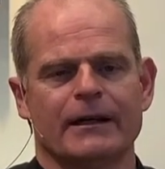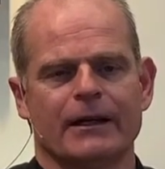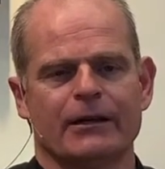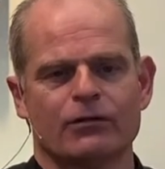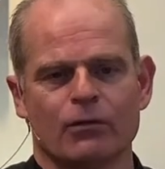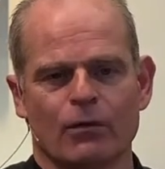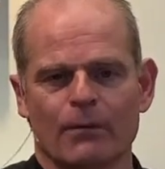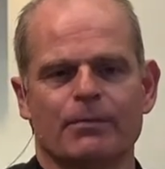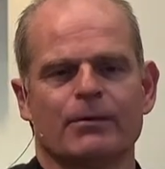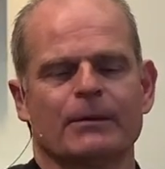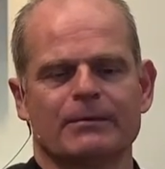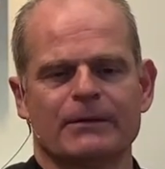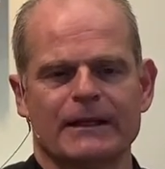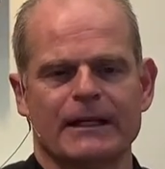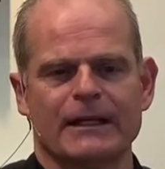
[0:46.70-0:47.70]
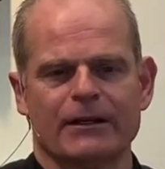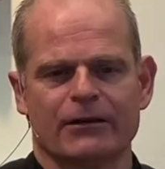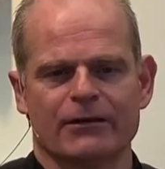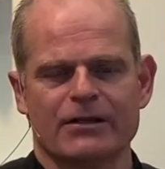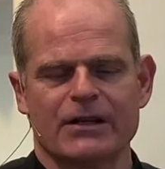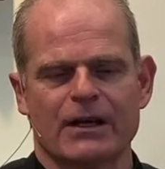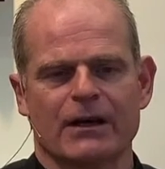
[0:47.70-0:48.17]
and then to open up the
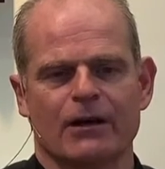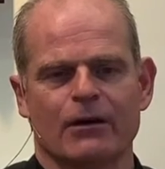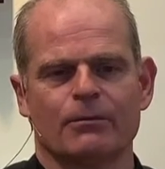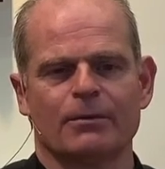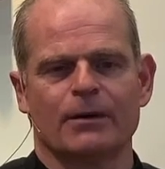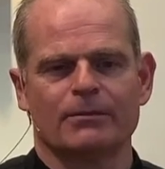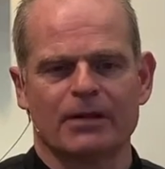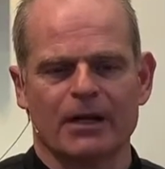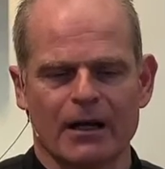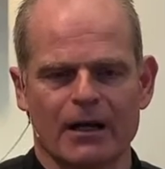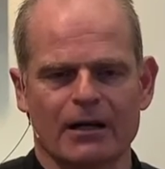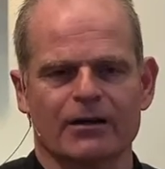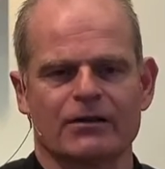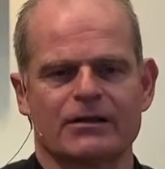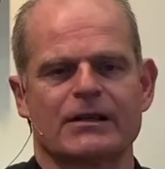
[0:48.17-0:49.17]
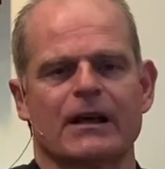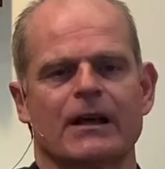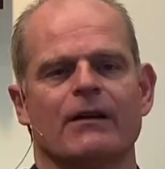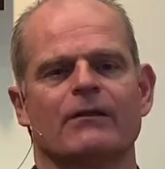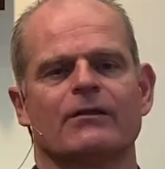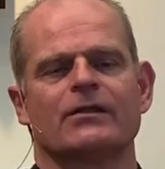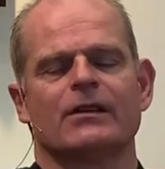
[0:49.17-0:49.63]
key ourselves, open up the lock
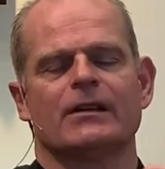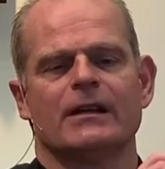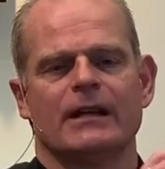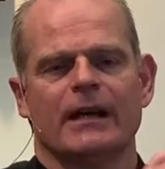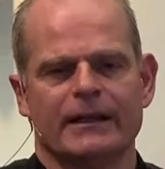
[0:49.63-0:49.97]
ourselves,